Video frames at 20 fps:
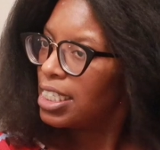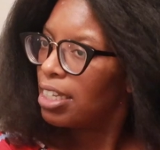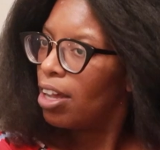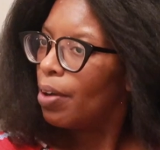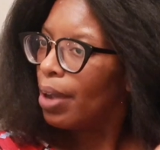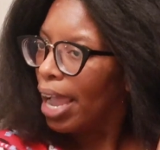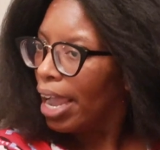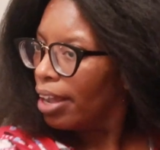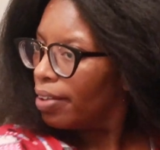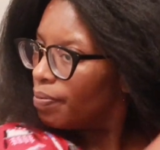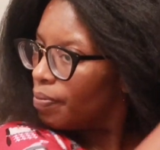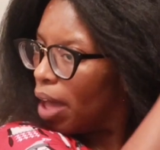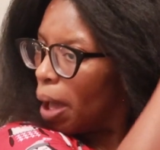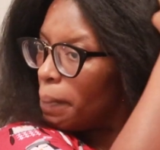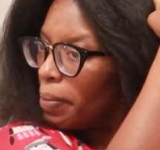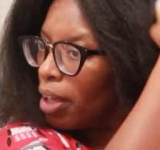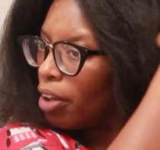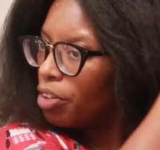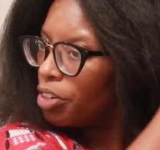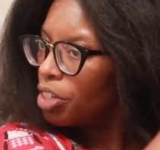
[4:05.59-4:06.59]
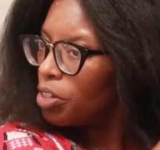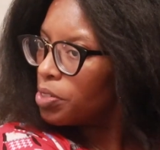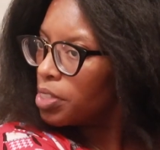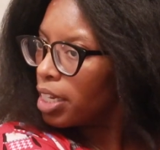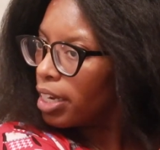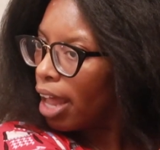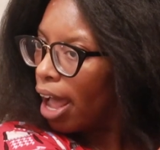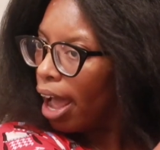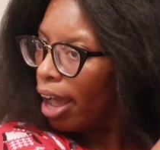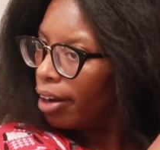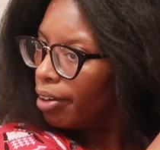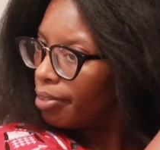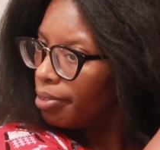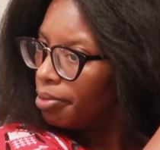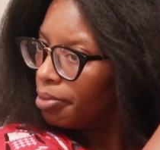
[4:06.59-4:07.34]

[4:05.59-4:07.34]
Okay, I'm not gonna use a lot.